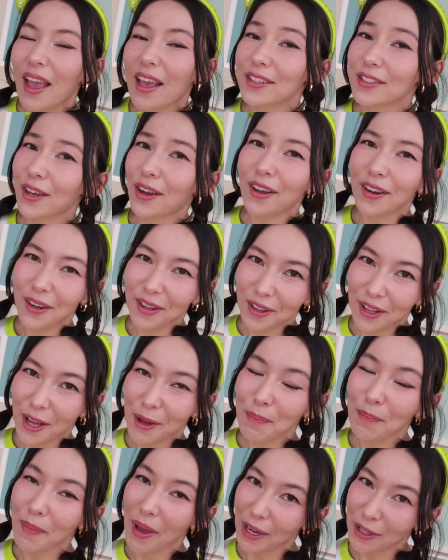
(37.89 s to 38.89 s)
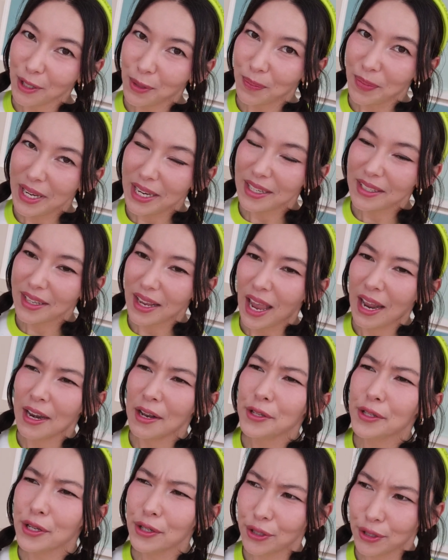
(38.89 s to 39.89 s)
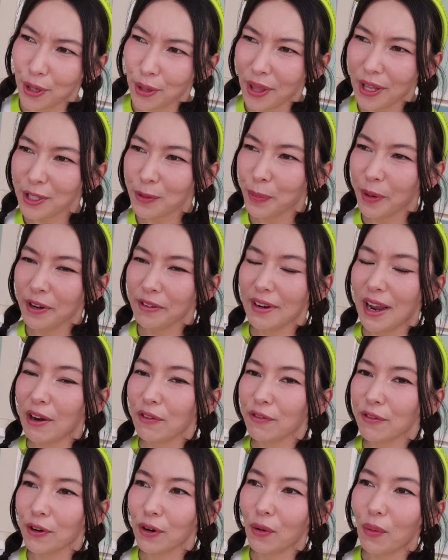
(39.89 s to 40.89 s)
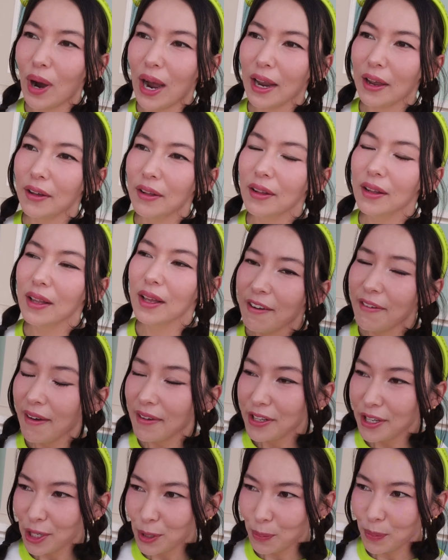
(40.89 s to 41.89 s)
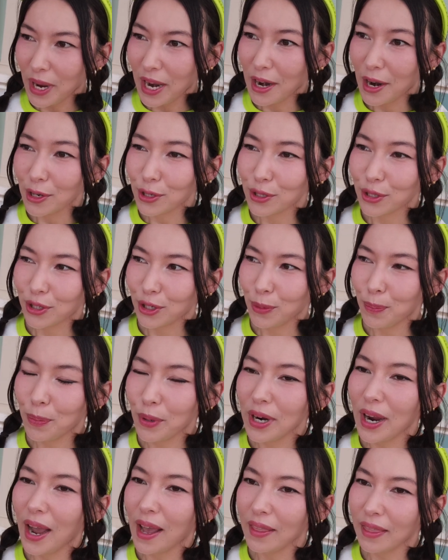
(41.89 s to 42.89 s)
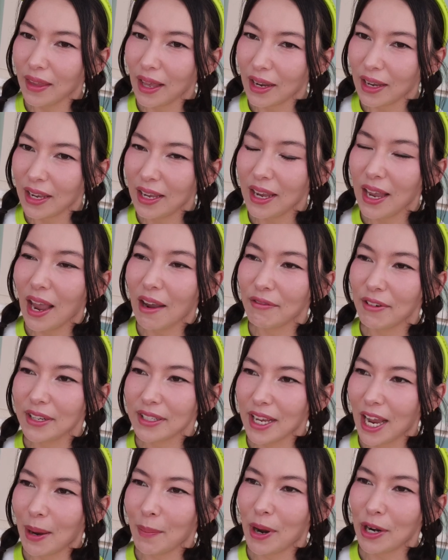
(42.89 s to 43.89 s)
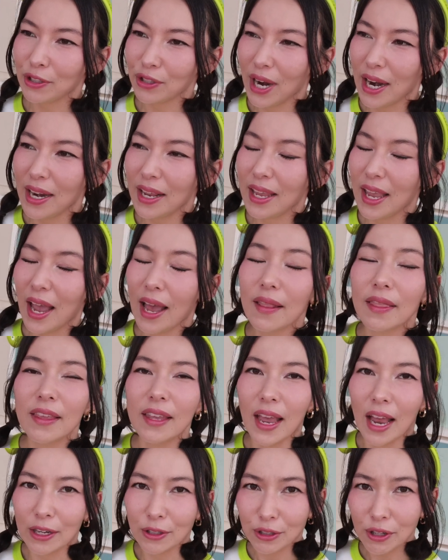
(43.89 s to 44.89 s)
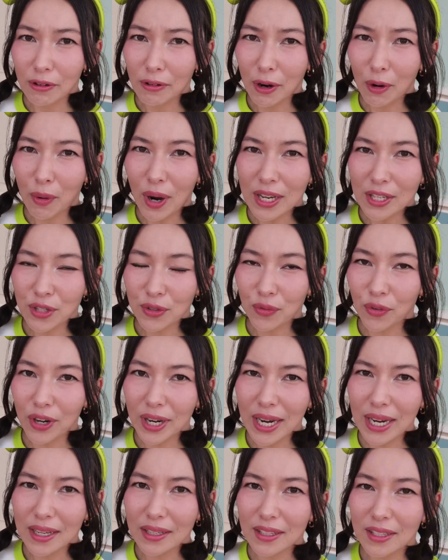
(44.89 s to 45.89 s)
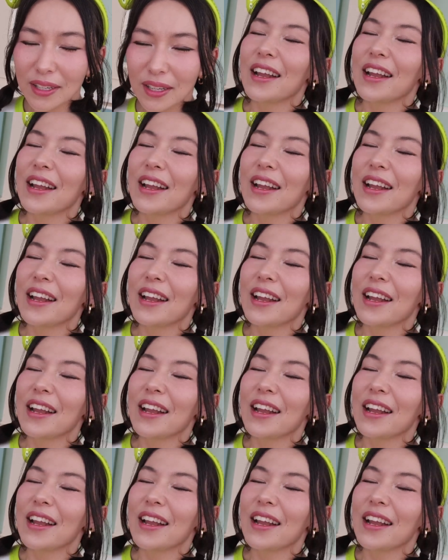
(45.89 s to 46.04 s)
It's called Club Mouse Beat, and it's a show that's been around for a while. I've just been super unlucky every time I try to get the entry request for it.